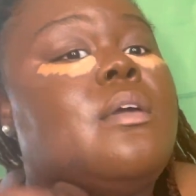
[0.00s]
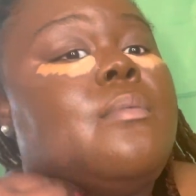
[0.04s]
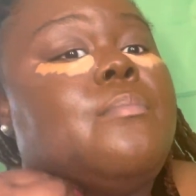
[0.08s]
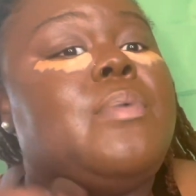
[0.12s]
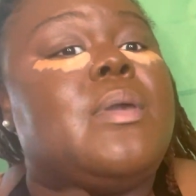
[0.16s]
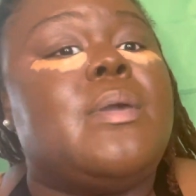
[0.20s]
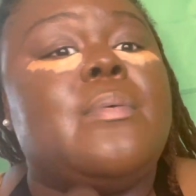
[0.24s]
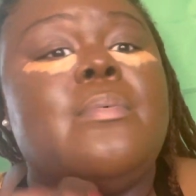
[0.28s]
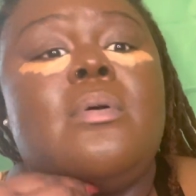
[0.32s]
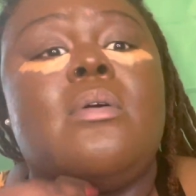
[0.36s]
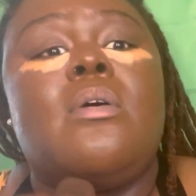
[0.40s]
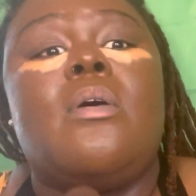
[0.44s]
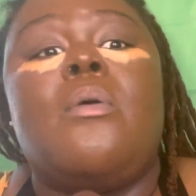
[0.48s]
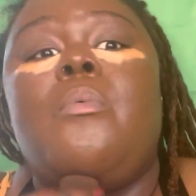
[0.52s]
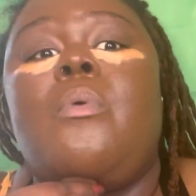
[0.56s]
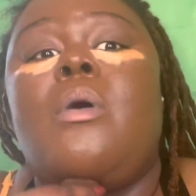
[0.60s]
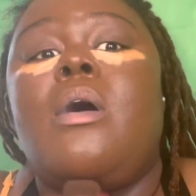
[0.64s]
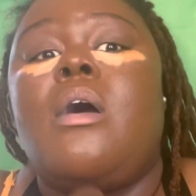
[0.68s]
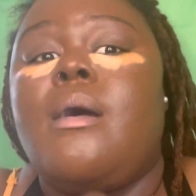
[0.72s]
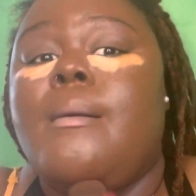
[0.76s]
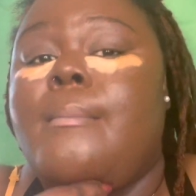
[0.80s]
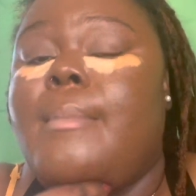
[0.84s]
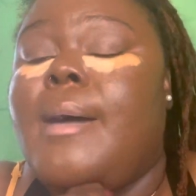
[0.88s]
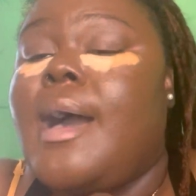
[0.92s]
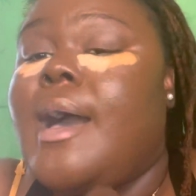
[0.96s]
People gonna
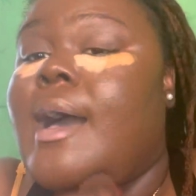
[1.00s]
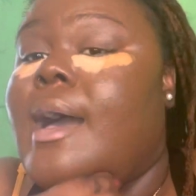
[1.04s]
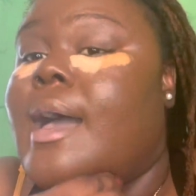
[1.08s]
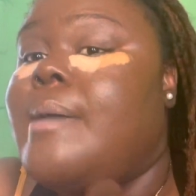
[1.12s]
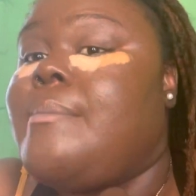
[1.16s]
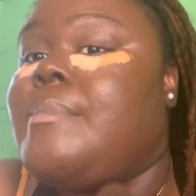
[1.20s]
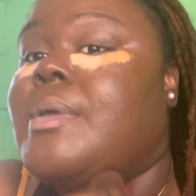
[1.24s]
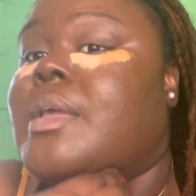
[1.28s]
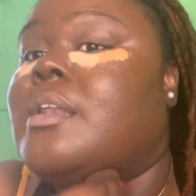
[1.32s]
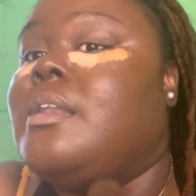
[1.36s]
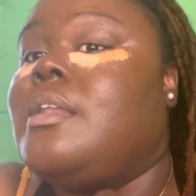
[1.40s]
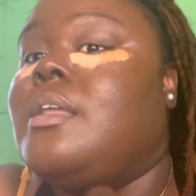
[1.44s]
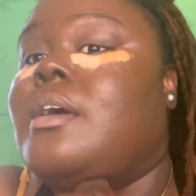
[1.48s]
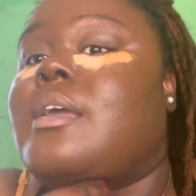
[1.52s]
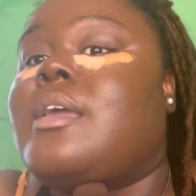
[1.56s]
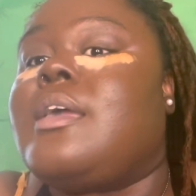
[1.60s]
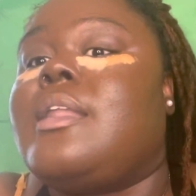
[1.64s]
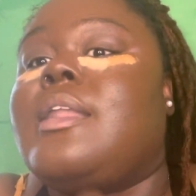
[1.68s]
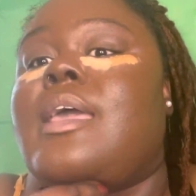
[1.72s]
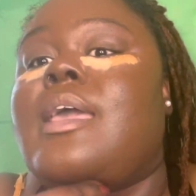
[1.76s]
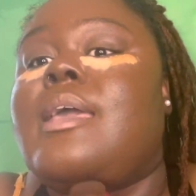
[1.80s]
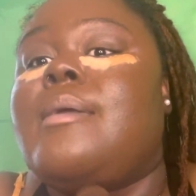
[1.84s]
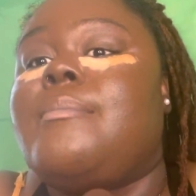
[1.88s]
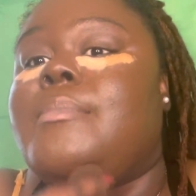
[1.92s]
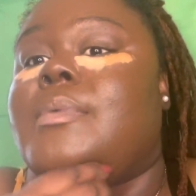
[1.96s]
walk by and be
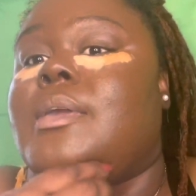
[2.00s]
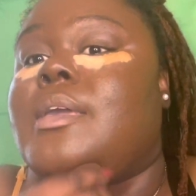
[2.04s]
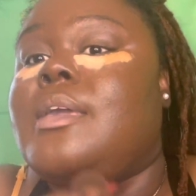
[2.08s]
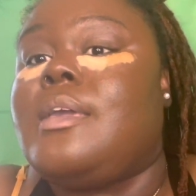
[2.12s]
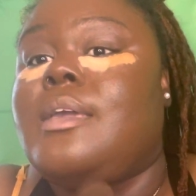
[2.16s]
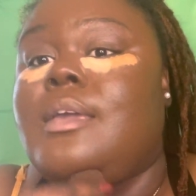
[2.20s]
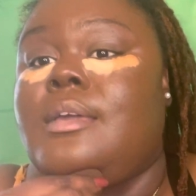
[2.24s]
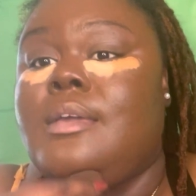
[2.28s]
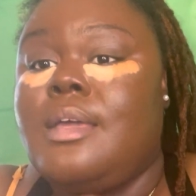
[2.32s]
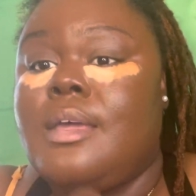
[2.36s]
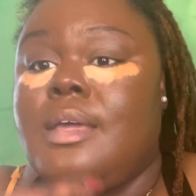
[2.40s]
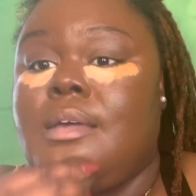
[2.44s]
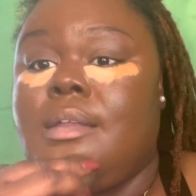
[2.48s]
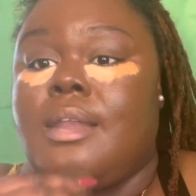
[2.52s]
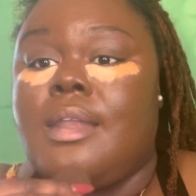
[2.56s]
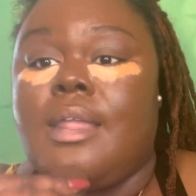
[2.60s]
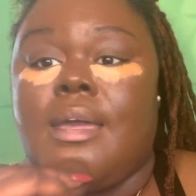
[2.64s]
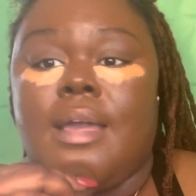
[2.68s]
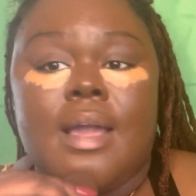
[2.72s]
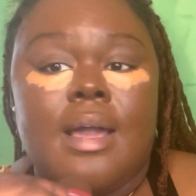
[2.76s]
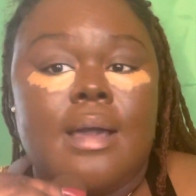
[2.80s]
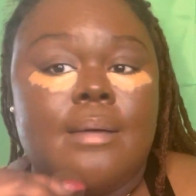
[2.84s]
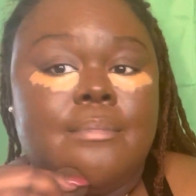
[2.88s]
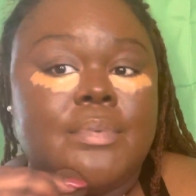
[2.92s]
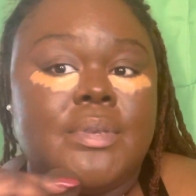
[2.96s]
looking at me
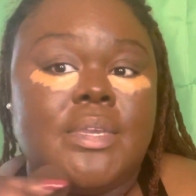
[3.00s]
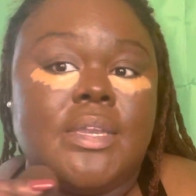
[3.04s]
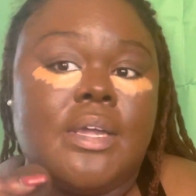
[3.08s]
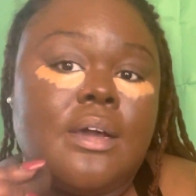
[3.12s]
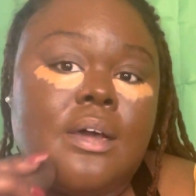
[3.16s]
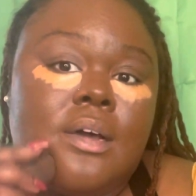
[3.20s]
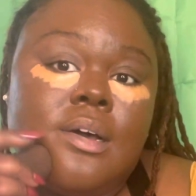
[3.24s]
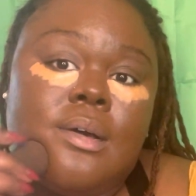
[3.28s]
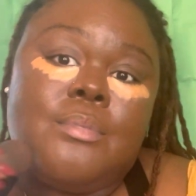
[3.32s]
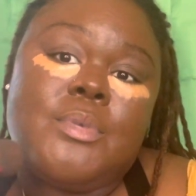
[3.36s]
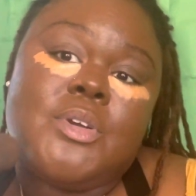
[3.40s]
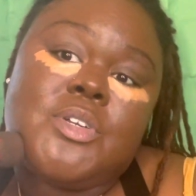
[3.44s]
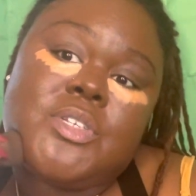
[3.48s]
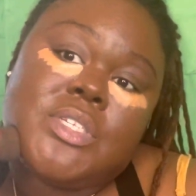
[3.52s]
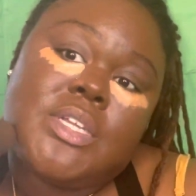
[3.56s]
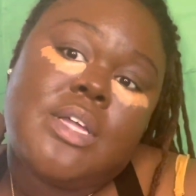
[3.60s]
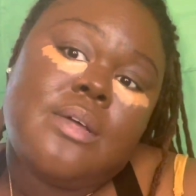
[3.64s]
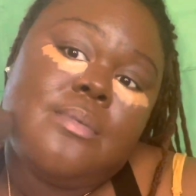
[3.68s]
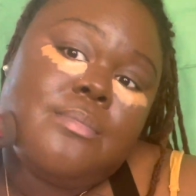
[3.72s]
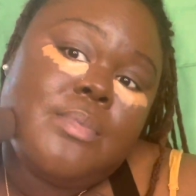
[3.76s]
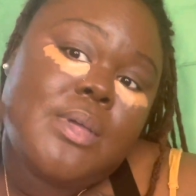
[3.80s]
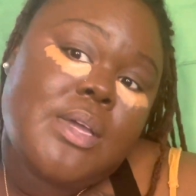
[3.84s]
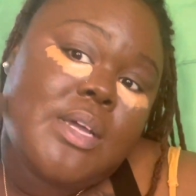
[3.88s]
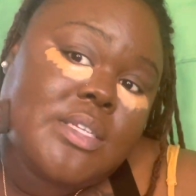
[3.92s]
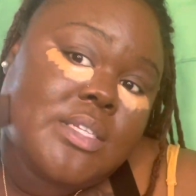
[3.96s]
like I'm dumb or
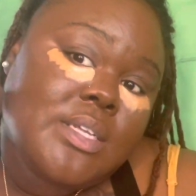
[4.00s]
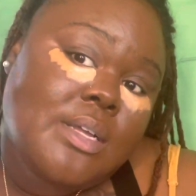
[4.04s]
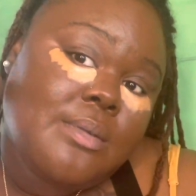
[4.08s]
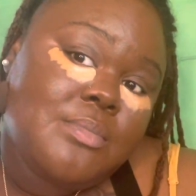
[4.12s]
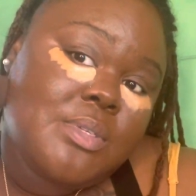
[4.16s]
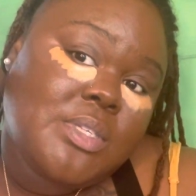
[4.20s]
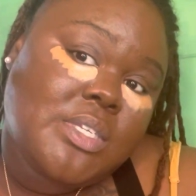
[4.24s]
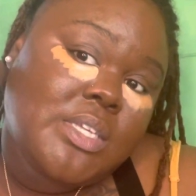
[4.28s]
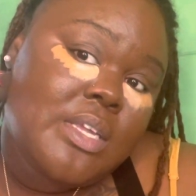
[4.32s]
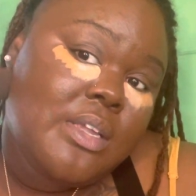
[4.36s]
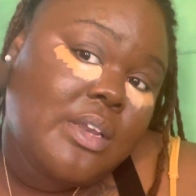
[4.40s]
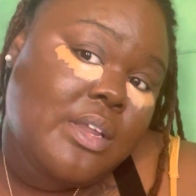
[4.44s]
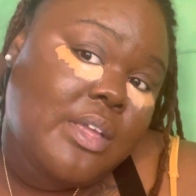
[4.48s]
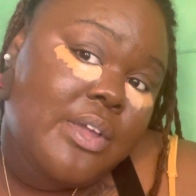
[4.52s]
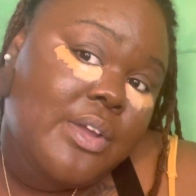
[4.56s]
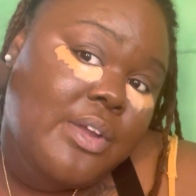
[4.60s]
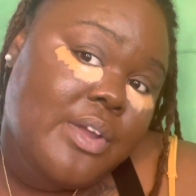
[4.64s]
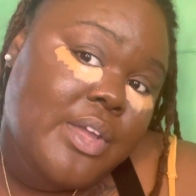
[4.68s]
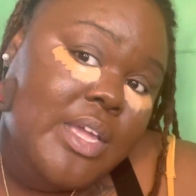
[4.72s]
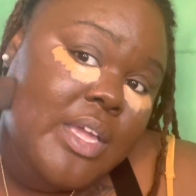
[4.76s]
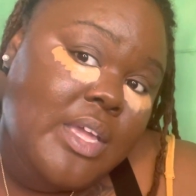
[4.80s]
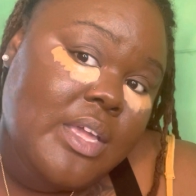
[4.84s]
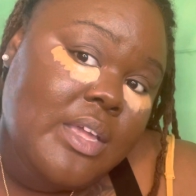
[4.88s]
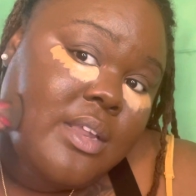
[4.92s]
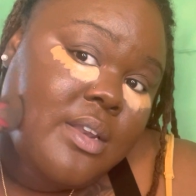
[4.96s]
something because I'm sitting here
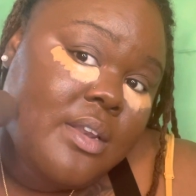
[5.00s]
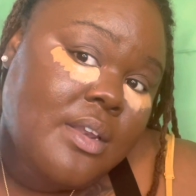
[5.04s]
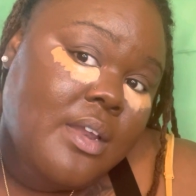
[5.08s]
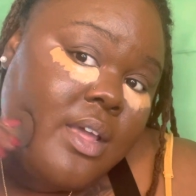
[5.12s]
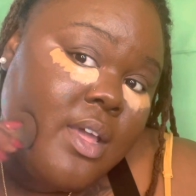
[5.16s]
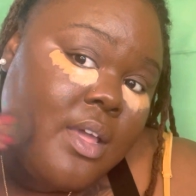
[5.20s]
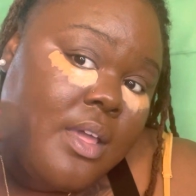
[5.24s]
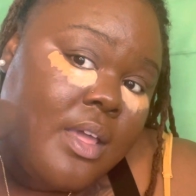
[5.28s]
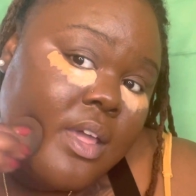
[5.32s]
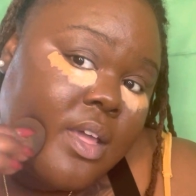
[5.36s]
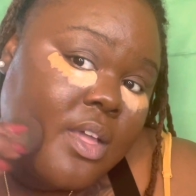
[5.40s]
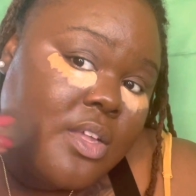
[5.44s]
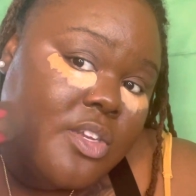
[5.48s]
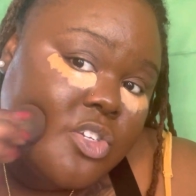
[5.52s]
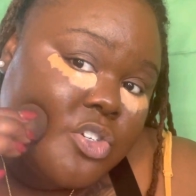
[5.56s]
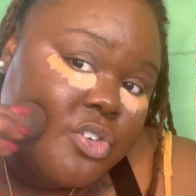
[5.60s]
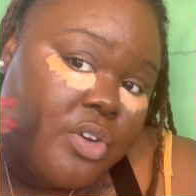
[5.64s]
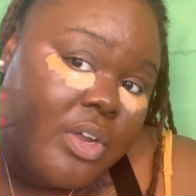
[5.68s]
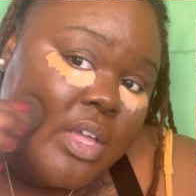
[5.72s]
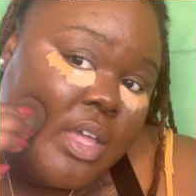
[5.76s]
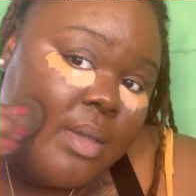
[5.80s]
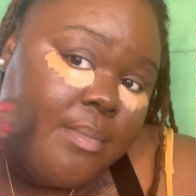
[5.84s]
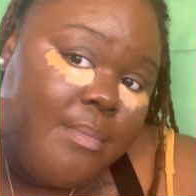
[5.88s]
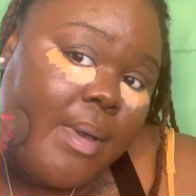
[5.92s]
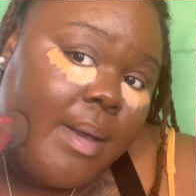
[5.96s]
eating and
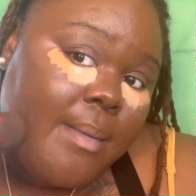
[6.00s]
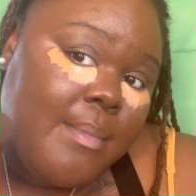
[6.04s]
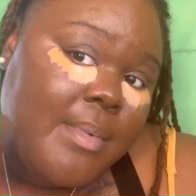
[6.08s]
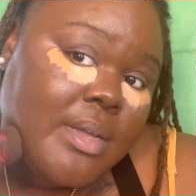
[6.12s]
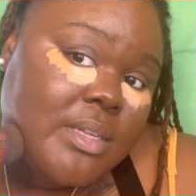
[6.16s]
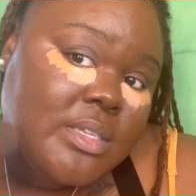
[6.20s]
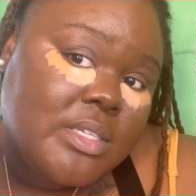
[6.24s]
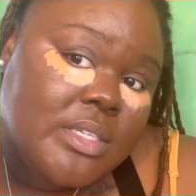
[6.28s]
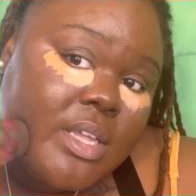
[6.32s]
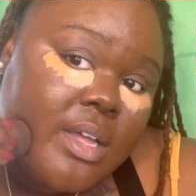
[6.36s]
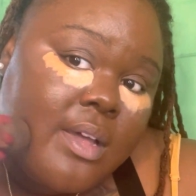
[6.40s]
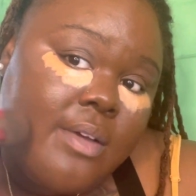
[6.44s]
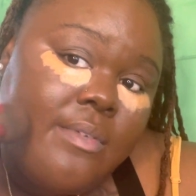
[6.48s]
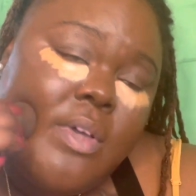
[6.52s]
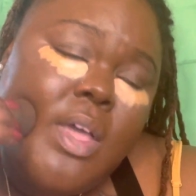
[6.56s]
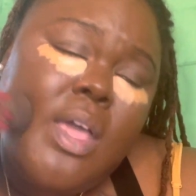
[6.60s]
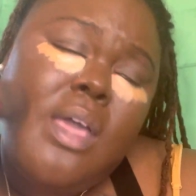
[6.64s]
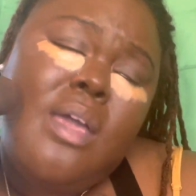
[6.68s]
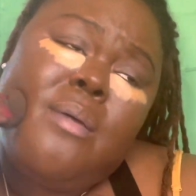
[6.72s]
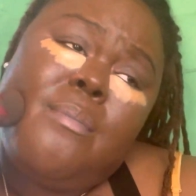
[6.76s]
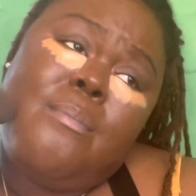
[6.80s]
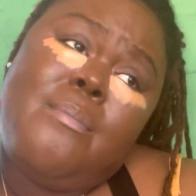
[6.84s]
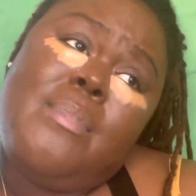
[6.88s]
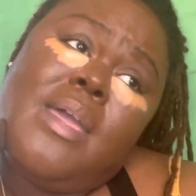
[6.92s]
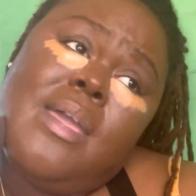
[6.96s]
drinking by myself.
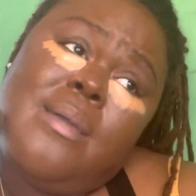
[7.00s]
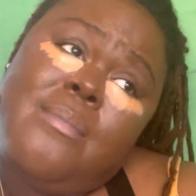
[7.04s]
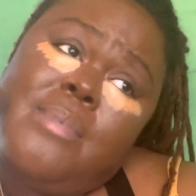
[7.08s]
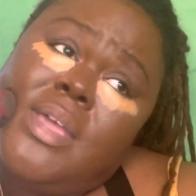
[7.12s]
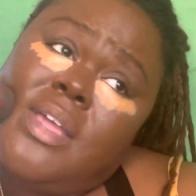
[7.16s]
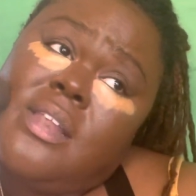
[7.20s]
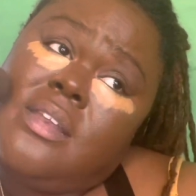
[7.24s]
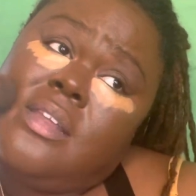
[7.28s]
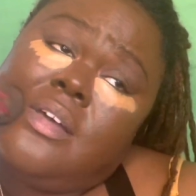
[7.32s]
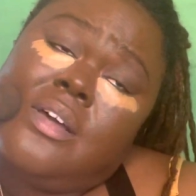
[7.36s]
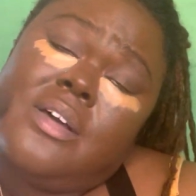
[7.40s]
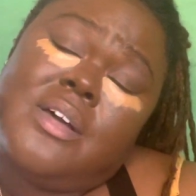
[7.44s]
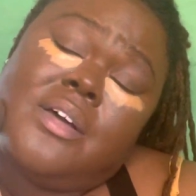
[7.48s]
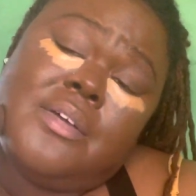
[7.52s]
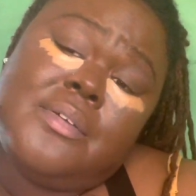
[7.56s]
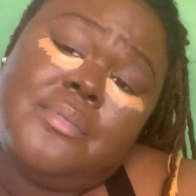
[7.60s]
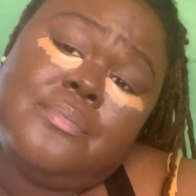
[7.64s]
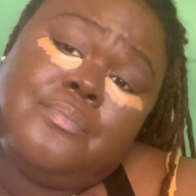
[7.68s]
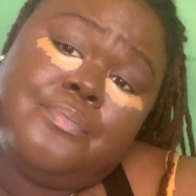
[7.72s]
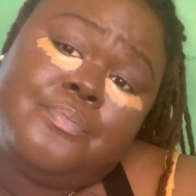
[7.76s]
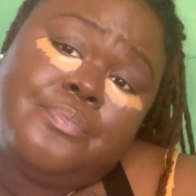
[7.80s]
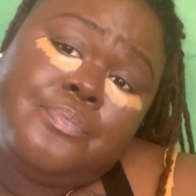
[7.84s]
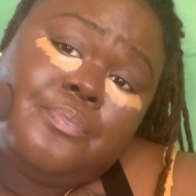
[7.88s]
Baby, look,